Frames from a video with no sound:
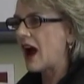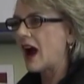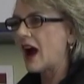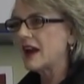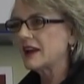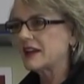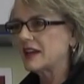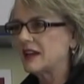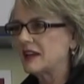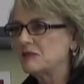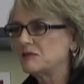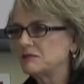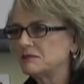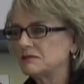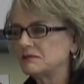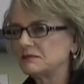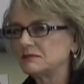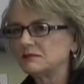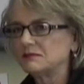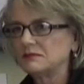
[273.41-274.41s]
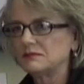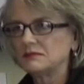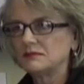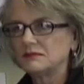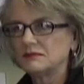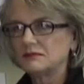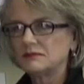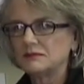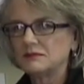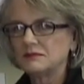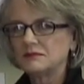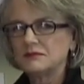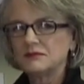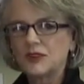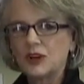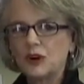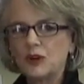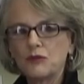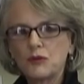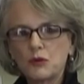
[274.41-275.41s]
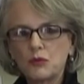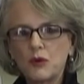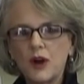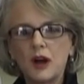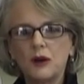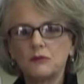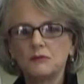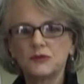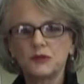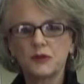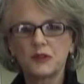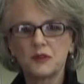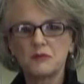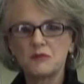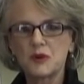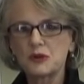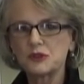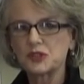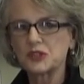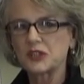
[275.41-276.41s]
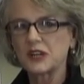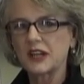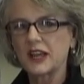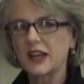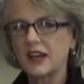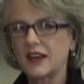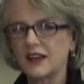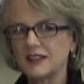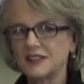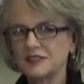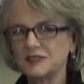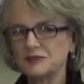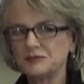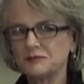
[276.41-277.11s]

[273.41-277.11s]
I came overwhelmed with emotion again.